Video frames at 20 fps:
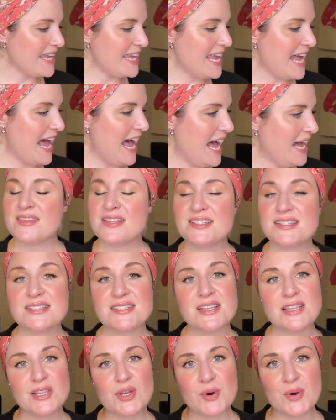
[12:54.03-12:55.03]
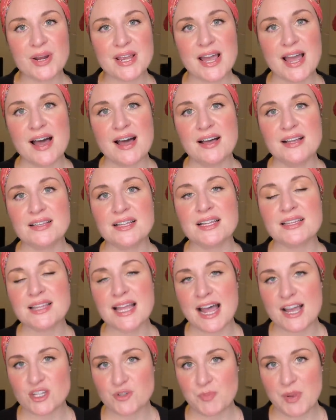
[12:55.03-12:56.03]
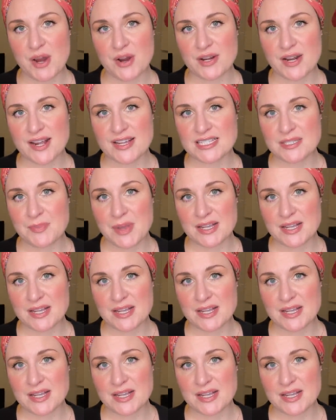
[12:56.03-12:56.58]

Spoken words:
Yeah. This is the L'Oreal Lash Paradise